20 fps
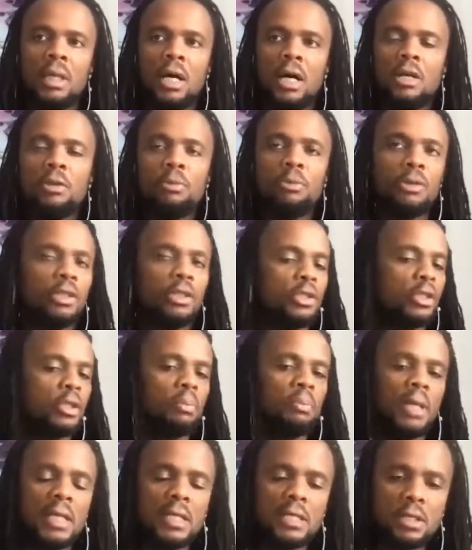you put it on the
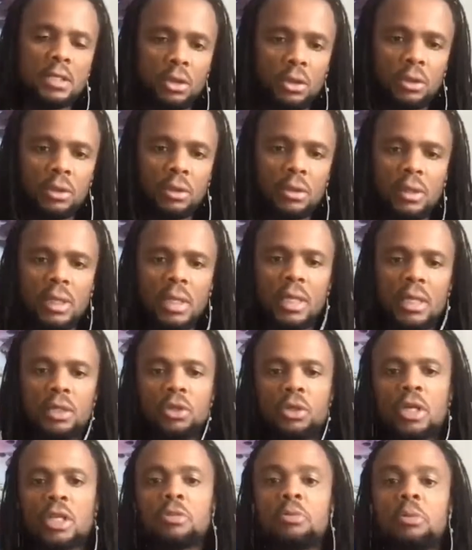Play Store, and
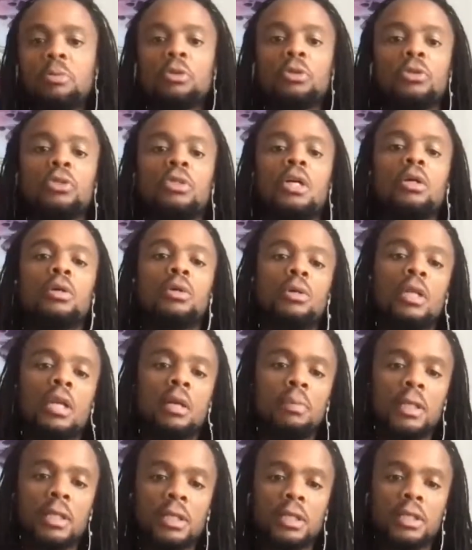you ask people to download the
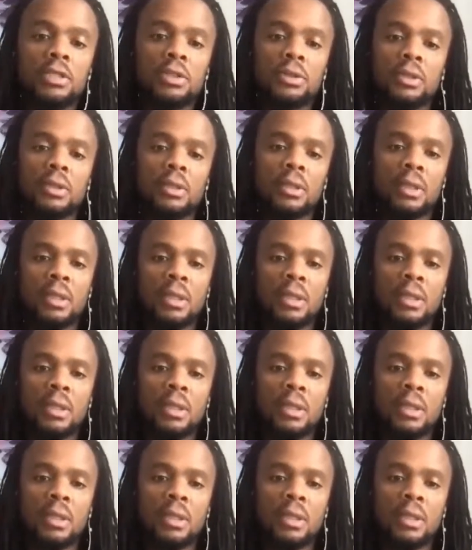application.